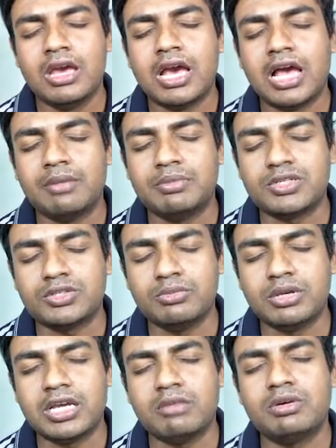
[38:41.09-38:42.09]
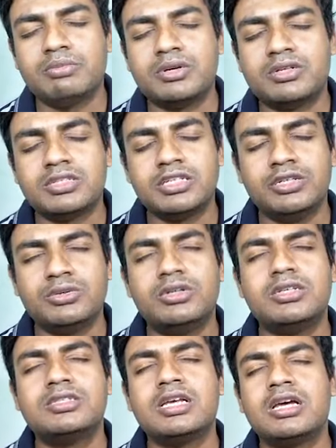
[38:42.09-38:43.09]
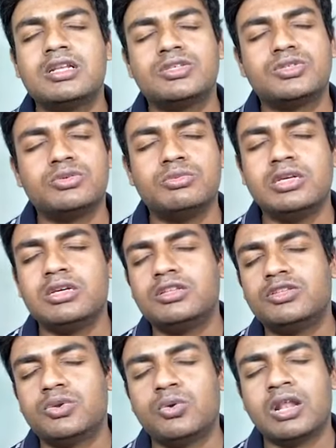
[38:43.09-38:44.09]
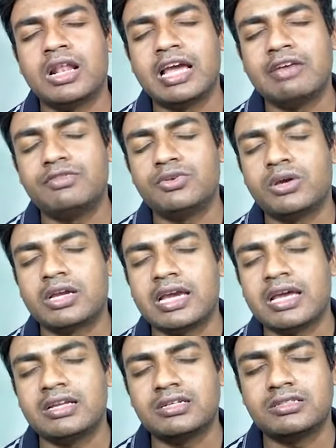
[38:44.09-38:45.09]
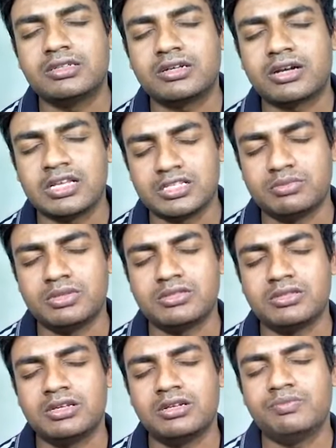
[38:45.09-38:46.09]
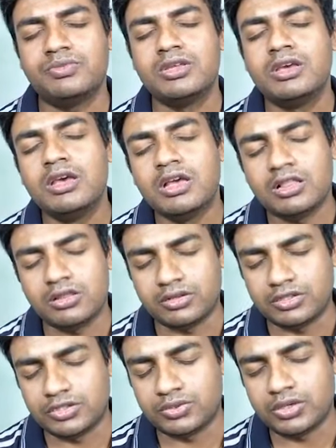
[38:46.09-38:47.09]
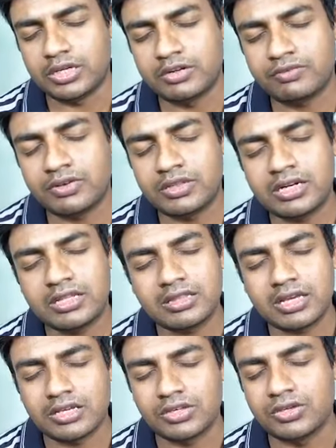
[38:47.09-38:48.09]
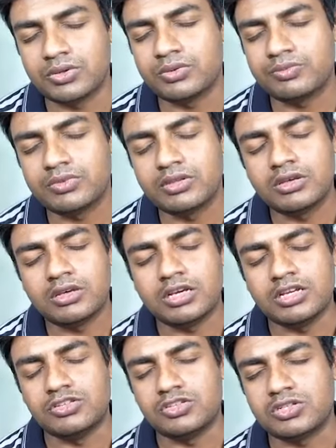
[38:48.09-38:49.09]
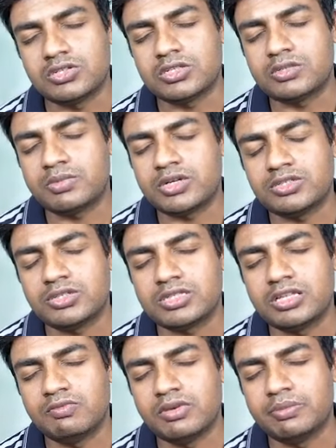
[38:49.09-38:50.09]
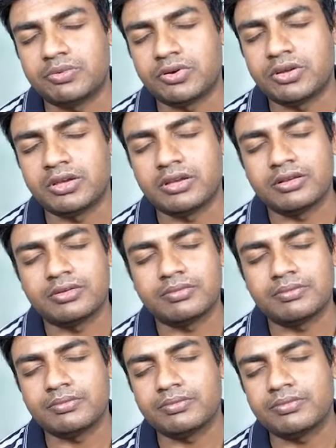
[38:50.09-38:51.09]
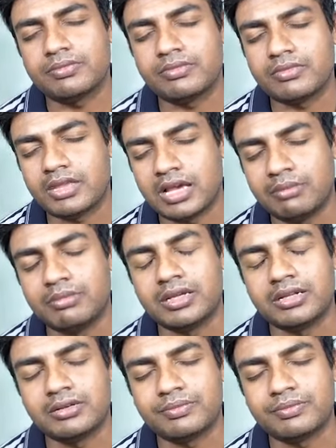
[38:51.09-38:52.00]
Help us to become a person You desire us to be through our life, through our character, Christ be seen. Lord, You're doing it. For that, I thank You. In Jesus' precious name we pray. Amen.